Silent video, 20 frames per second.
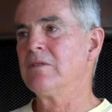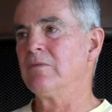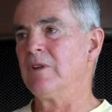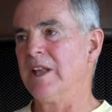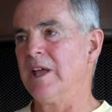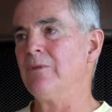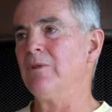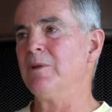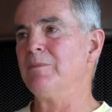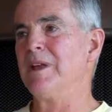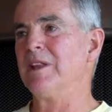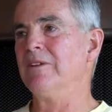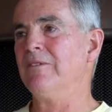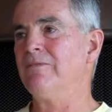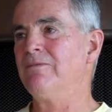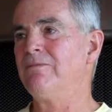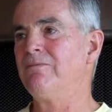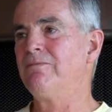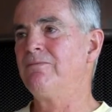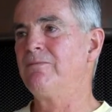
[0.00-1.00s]
Well, that would have been
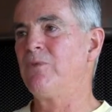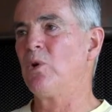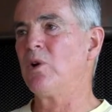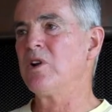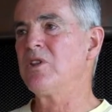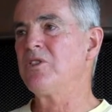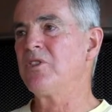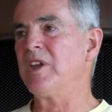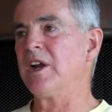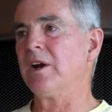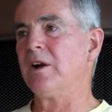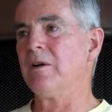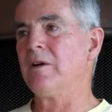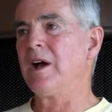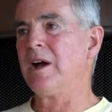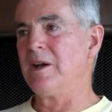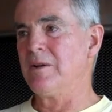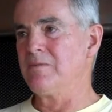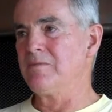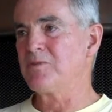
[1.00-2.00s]
the 4th year.
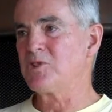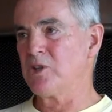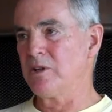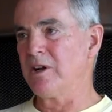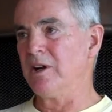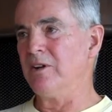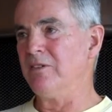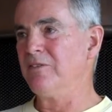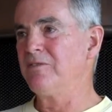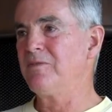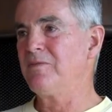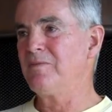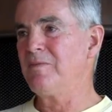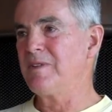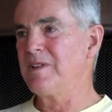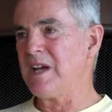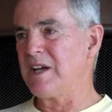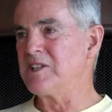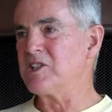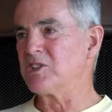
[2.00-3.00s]
I should have.
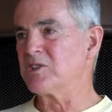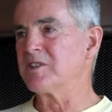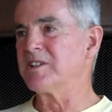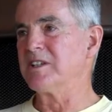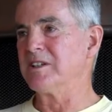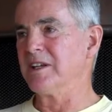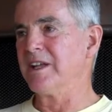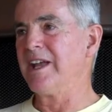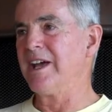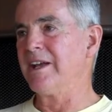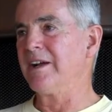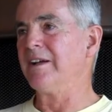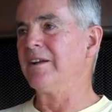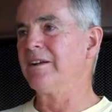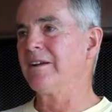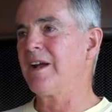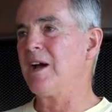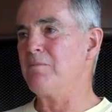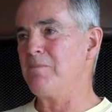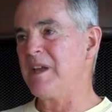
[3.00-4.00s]
I just didn't get it.
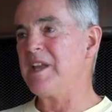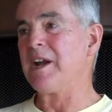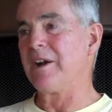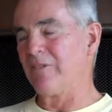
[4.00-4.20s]
I beat